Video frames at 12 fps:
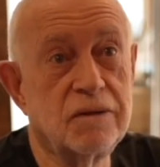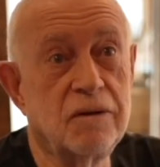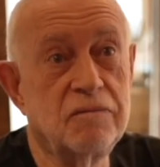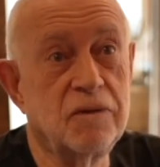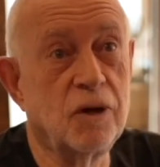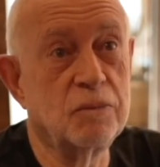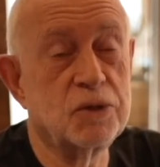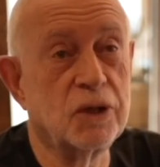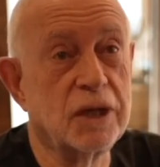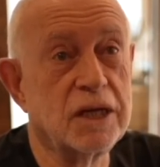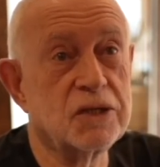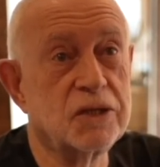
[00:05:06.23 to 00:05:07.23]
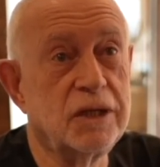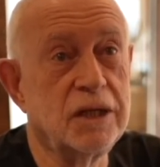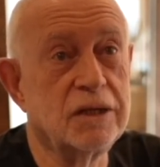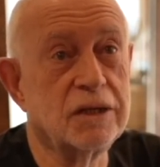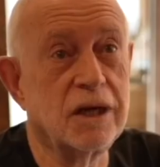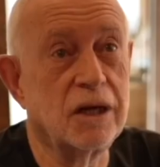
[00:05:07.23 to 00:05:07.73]
of Optonics
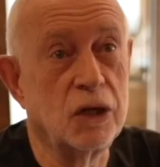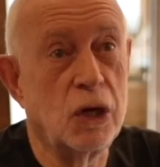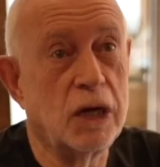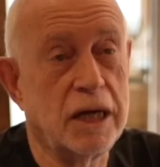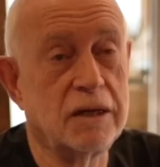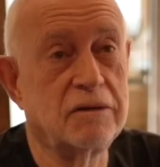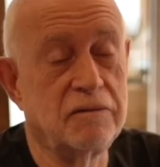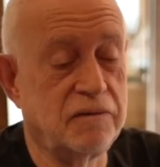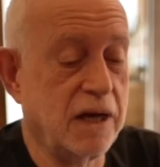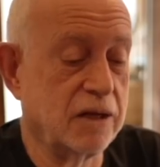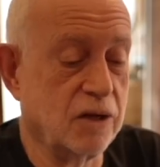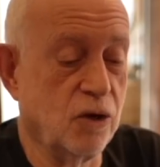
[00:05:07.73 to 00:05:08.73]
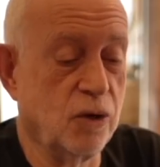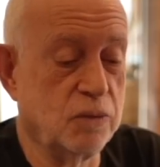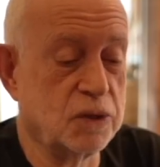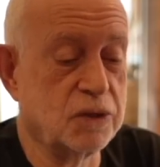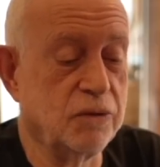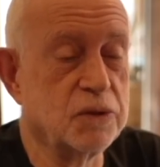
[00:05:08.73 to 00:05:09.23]
didn't like the fact that I
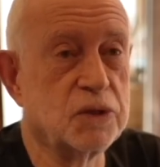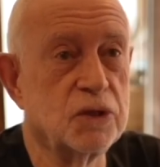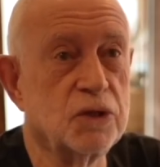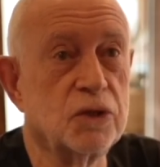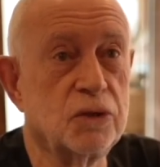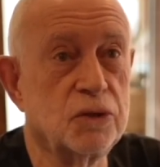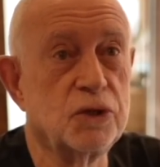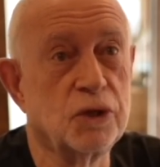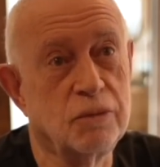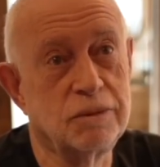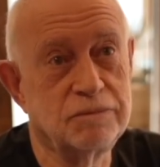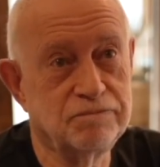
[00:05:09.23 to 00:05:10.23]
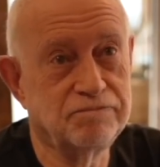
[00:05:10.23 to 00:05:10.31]
was doing such a good job.